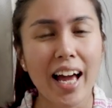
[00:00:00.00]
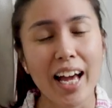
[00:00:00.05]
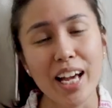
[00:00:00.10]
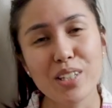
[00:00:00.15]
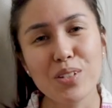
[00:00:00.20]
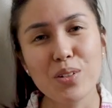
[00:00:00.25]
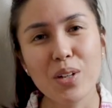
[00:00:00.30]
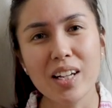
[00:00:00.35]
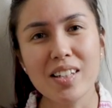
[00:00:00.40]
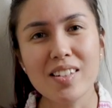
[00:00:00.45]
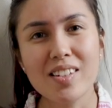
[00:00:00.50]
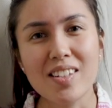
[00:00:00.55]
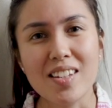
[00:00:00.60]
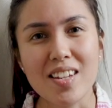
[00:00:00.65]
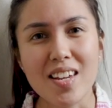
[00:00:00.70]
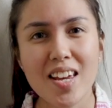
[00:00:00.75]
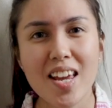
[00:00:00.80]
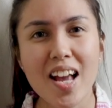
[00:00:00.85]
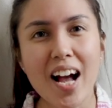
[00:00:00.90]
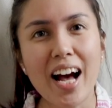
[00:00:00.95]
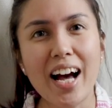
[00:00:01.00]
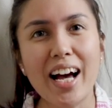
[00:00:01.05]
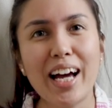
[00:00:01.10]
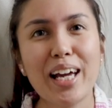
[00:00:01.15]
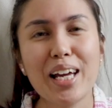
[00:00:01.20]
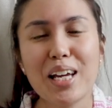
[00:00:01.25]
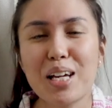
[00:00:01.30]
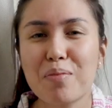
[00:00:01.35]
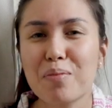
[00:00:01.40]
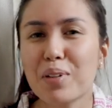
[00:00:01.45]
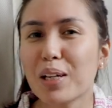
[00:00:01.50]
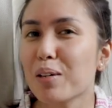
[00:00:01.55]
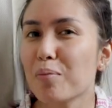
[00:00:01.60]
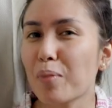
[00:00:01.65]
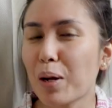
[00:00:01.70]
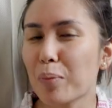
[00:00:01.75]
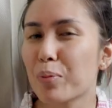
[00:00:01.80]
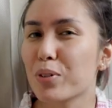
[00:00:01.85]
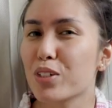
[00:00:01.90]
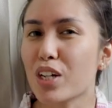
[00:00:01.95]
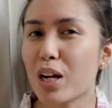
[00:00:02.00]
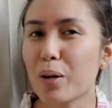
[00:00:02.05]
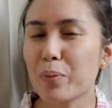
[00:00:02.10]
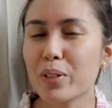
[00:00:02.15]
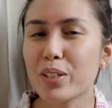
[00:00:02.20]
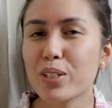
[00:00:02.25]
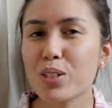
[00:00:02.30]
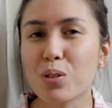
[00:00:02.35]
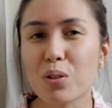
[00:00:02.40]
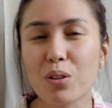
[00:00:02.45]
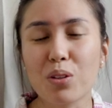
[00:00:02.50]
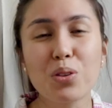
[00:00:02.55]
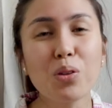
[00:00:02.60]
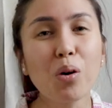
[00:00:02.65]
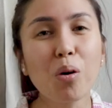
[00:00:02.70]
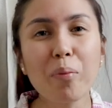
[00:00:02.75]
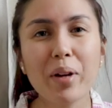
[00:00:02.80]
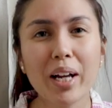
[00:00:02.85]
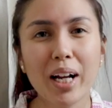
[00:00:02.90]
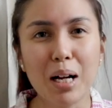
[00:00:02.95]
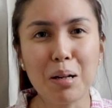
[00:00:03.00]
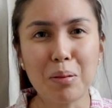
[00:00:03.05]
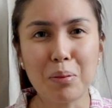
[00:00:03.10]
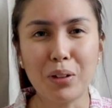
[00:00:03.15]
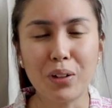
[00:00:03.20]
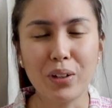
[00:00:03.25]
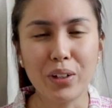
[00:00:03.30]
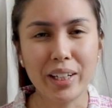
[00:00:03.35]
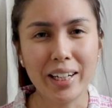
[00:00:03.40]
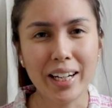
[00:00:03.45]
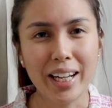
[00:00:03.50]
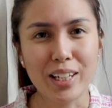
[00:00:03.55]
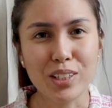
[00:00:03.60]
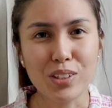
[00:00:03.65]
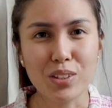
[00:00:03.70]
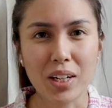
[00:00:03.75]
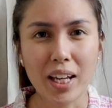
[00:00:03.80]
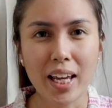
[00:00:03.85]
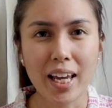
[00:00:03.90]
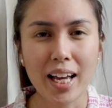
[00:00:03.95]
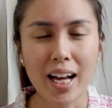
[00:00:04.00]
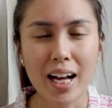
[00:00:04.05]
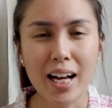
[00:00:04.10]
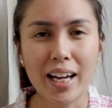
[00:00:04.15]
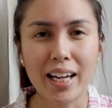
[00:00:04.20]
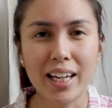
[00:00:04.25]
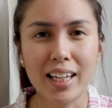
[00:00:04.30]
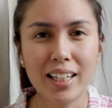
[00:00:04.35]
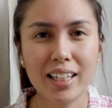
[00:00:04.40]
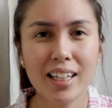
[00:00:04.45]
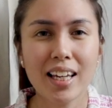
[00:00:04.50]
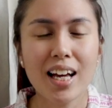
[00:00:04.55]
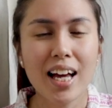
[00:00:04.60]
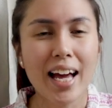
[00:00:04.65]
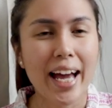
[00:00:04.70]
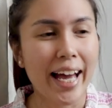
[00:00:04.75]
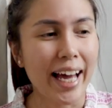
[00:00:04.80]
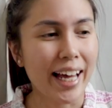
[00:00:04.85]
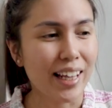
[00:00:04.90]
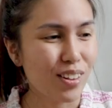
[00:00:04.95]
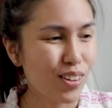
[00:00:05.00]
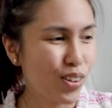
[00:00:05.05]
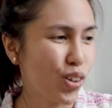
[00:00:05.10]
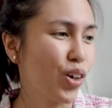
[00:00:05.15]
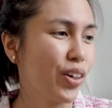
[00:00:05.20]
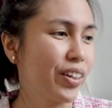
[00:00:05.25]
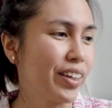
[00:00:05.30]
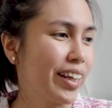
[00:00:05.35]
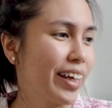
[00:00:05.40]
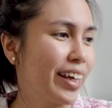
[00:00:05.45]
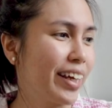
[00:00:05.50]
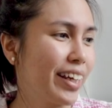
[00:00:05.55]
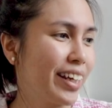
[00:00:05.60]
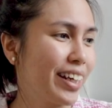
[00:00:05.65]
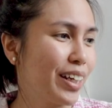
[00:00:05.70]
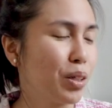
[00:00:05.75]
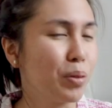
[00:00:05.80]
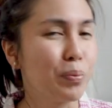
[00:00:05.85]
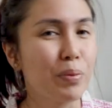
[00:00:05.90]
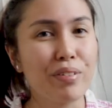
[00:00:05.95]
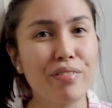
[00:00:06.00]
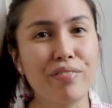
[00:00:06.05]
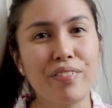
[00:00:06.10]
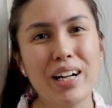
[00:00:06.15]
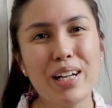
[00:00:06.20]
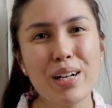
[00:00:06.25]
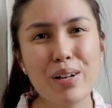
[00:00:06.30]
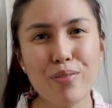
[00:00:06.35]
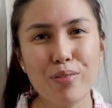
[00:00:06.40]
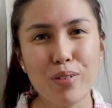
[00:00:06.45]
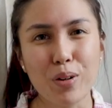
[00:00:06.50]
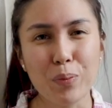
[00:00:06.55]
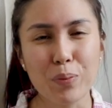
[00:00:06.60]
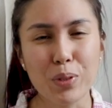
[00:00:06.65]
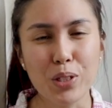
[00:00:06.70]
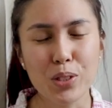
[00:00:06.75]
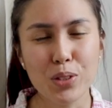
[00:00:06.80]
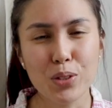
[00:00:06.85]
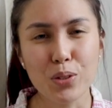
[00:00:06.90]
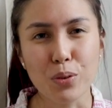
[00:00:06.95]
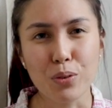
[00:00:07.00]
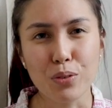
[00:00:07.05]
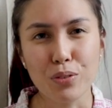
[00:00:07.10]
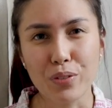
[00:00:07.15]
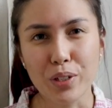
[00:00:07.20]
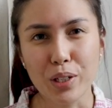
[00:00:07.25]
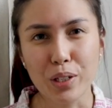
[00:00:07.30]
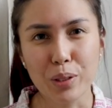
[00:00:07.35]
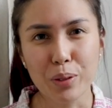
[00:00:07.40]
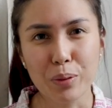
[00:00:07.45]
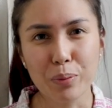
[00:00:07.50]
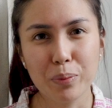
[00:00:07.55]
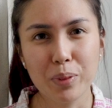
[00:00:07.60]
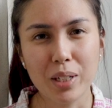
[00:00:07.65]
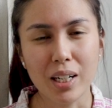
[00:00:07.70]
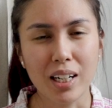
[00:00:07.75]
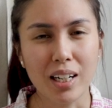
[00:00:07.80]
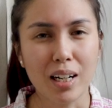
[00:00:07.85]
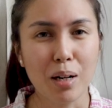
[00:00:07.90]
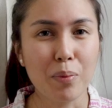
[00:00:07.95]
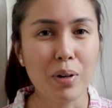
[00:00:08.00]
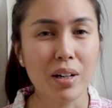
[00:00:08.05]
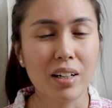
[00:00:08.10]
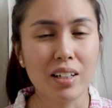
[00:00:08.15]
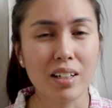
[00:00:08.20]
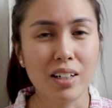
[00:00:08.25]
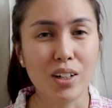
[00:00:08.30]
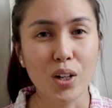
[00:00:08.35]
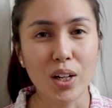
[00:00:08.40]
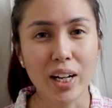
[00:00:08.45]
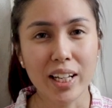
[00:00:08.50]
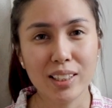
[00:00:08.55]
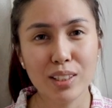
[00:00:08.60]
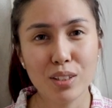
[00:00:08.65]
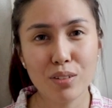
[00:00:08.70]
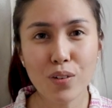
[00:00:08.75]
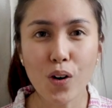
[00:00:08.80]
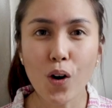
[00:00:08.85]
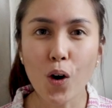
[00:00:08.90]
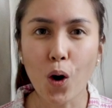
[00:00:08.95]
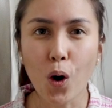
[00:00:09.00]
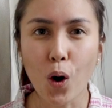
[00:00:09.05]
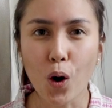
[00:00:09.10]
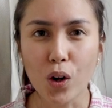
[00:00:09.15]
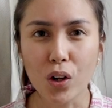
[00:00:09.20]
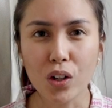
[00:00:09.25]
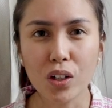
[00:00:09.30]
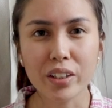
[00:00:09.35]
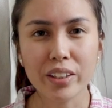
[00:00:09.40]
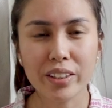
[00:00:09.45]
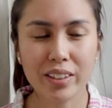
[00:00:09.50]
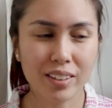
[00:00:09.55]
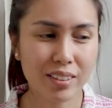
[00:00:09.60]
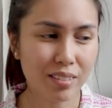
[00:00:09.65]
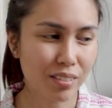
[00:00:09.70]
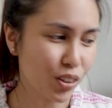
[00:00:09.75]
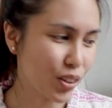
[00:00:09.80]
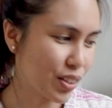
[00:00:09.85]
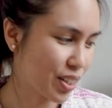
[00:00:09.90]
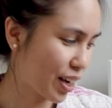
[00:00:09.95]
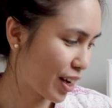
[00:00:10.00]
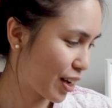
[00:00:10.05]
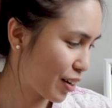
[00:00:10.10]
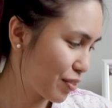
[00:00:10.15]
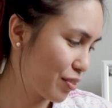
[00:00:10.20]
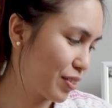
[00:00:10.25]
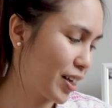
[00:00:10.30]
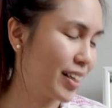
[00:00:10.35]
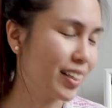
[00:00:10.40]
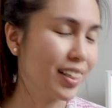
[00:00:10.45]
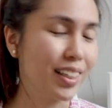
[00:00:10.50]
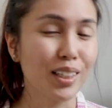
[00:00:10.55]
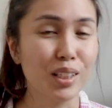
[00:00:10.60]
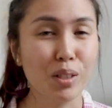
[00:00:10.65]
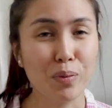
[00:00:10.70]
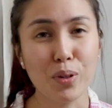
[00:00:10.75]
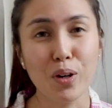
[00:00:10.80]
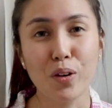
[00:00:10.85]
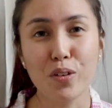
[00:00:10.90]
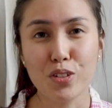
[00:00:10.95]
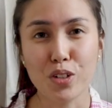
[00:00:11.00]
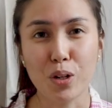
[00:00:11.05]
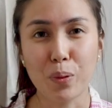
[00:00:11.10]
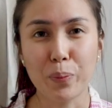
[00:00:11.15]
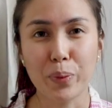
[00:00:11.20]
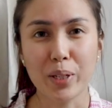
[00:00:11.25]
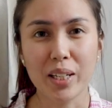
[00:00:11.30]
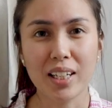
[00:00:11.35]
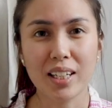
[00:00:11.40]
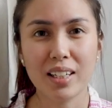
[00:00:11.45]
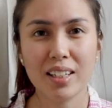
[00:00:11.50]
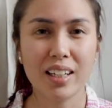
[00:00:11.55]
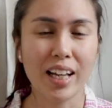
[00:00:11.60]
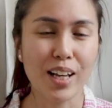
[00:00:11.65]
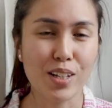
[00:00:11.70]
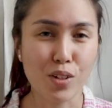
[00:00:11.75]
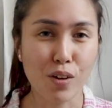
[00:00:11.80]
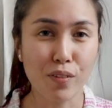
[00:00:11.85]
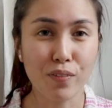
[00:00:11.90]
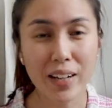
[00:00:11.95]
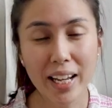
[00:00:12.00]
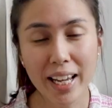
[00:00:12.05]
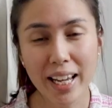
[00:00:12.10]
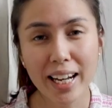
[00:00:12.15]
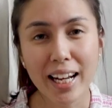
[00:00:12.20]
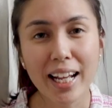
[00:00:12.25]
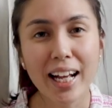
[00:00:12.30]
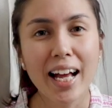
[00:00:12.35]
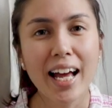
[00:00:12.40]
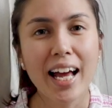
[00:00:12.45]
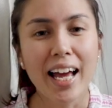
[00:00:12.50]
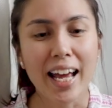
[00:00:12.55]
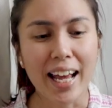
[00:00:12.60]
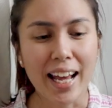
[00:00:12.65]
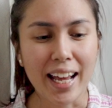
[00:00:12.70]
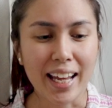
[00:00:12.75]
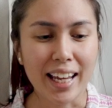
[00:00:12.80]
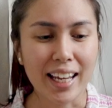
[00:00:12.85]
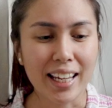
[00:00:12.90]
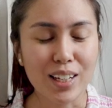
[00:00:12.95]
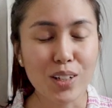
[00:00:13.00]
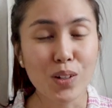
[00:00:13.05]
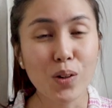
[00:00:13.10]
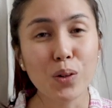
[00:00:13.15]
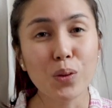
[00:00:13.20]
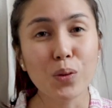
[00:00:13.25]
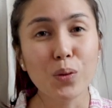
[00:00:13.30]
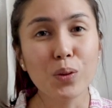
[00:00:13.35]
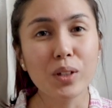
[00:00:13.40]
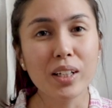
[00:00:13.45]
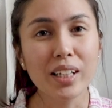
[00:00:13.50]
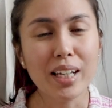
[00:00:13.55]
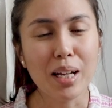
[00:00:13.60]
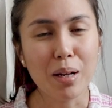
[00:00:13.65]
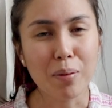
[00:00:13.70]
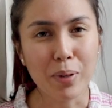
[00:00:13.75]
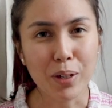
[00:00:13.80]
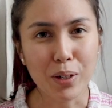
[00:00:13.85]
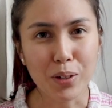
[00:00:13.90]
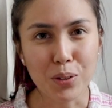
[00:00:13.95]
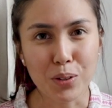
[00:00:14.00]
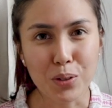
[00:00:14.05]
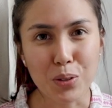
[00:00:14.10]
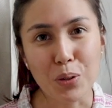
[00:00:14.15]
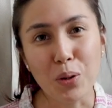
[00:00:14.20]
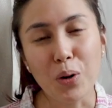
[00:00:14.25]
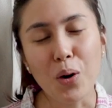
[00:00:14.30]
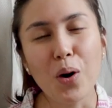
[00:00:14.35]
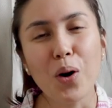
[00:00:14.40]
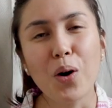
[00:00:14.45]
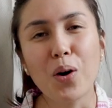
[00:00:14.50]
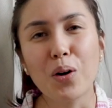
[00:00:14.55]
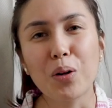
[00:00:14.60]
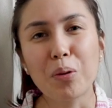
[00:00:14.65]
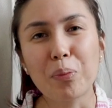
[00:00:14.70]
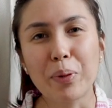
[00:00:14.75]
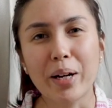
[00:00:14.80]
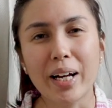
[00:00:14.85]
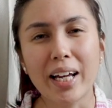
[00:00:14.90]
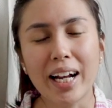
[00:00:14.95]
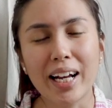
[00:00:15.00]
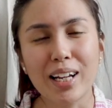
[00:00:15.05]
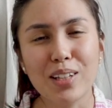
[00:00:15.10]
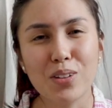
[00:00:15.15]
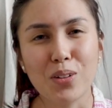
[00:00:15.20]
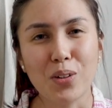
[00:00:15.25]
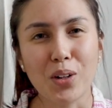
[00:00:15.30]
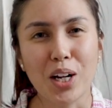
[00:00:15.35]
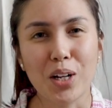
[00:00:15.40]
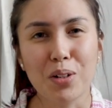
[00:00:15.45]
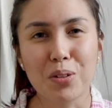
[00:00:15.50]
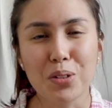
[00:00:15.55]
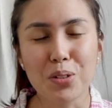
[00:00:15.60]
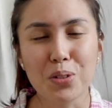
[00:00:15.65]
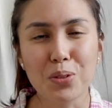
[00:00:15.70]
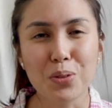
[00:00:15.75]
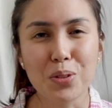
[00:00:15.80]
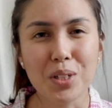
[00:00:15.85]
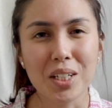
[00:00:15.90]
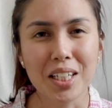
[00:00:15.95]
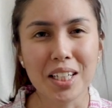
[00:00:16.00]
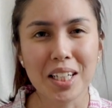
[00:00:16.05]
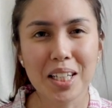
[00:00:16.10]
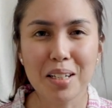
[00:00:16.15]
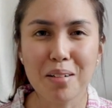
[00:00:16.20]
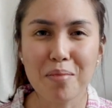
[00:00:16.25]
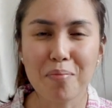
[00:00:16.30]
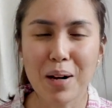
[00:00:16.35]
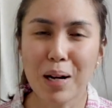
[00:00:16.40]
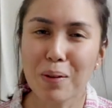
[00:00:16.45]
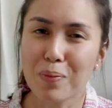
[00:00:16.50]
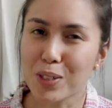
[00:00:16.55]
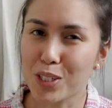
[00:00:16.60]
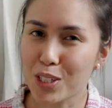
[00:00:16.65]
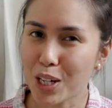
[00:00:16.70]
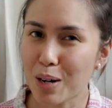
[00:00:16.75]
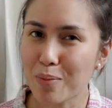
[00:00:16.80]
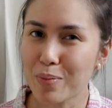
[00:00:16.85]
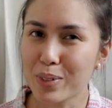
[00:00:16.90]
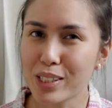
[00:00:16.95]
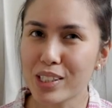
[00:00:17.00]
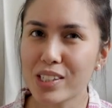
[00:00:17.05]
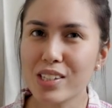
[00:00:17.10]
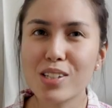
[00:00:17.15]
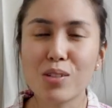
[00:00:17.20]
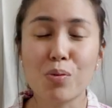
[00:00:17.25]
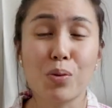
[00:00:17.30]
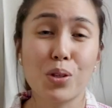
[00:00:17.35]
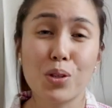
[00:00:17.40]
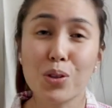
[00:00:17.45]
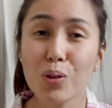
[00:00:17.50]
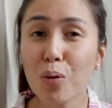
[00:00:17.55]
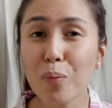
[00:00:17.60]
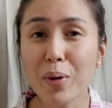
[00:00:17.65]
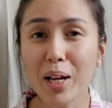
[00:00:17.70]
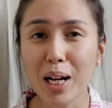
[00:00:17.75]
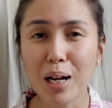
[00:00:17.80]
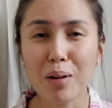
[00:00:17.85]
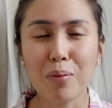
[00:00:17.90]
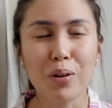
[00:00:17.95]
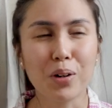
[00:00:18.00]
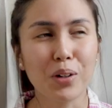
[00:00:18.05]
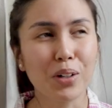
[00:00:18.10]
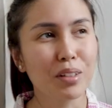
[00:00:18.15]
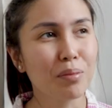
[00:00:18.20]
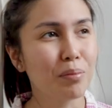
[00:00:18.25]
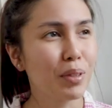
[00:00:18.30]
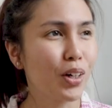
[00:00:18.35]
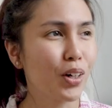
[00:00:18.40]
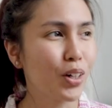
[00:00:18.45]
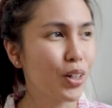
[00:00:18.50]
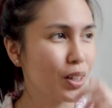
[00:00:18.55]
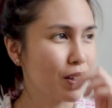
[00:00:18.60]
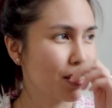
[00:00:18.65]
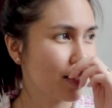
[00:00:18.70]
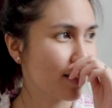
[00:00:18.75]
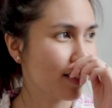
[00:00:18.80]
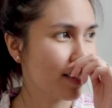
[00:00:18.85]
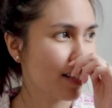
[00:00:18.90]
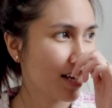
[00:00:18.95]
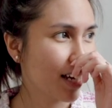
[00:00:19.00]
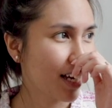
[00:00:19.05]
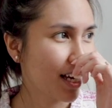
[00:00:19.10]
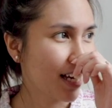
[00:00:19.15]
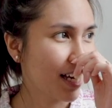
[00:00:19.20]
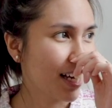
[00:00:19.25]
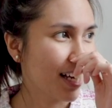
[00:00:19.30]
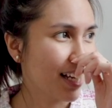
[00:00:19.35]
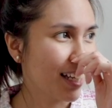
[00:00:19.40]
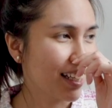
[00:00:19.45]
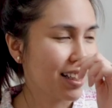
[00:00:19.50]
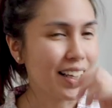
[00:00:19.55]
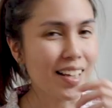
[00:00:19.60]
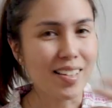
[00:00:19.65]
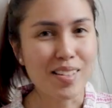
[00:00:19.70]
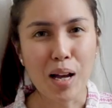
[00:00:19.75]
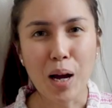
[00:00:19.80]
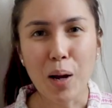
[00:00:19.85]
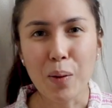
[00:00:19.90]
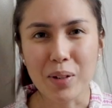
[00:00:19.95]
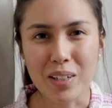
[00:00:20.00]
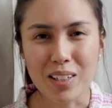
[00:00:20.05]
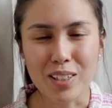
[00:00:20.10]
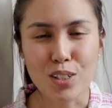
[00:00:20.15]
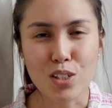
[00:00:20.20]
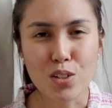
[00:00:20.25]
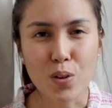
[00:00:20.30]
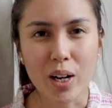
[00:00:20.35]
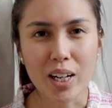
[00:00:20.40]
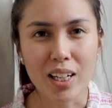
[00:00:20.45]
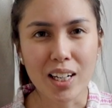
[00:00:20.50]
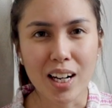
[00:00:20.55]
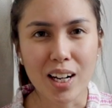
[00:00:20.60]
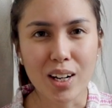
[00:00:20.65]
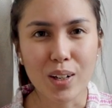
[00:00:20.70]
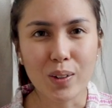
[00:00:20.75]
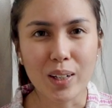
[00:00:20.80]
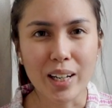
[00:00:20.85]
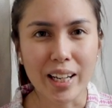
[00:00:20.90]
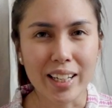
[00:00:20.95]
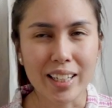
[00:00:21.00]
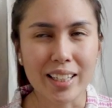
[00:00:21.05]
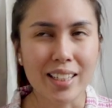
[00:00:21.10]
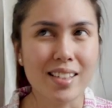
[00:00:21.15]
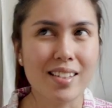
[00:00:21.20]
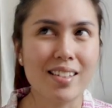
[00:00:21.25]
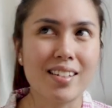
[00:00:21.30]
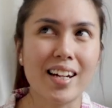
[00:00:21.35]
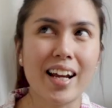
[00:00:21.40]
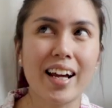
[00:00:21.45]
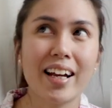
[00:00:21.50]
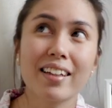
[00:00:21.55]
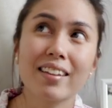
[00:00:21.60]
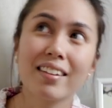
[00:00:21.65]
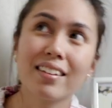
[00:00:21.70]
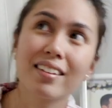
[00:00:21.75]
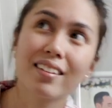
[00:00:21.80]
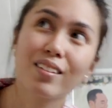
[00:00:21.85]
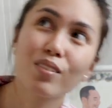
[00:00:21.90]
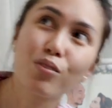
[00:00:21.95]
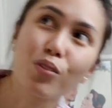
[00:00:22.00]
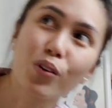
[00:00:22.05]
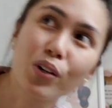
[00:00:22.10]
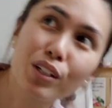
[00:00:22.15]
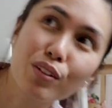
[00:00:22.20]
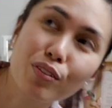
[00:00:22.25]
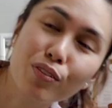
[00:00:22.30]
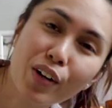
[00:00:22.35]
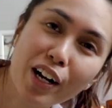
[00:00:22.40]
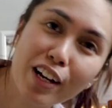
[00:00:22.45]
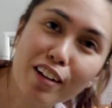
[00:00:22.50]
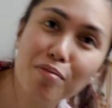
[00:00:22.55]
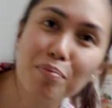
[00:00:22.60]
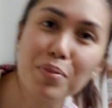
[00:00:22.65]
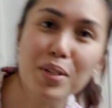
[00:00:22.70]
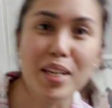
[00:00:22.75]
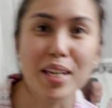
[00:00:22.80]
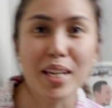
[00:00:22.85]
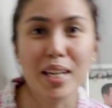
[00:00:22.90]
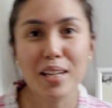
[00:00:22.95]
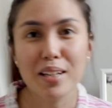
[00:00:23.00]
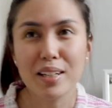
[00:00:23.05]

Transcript: As you can see, I am in my pyjamas with no makeup on and today I thought that it'll be fun for me to film um, a collective haul because I have done a little bit of shopping as of late and not only am I going to do a haul but I thought I would do it in my pyjamas with no makeup on because that's how it is right now like it's 9.45 p